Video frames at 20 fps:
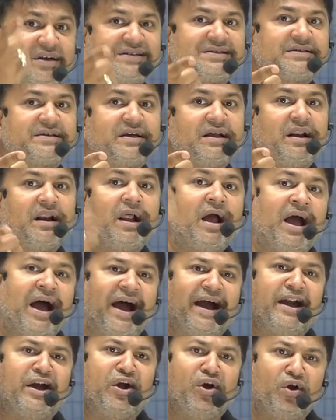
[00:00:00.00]
skill
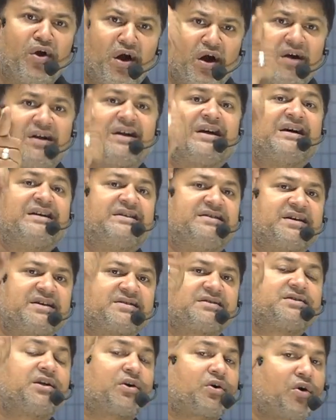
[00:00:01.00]
and not
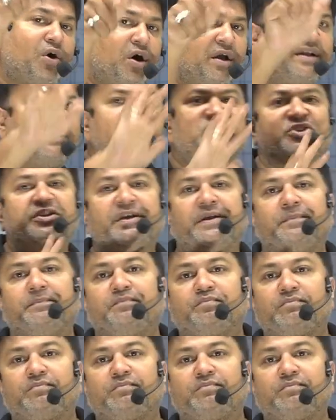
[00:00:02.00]
just the college name.